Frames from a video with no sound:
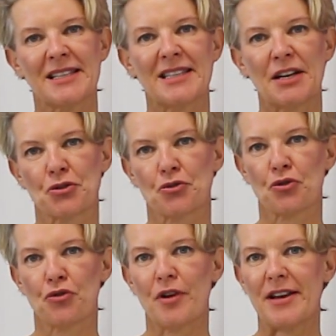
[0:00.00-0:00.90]
central
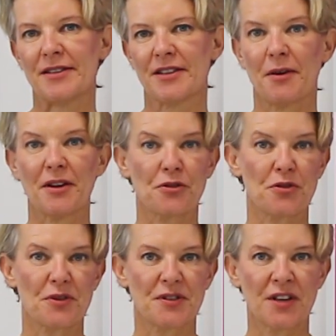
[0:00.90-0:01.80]
crease going
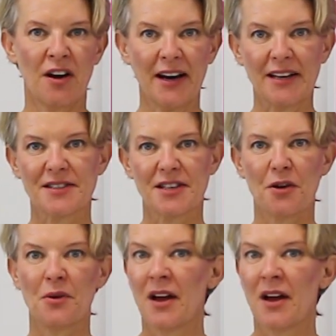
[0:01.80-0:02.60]
through the side, so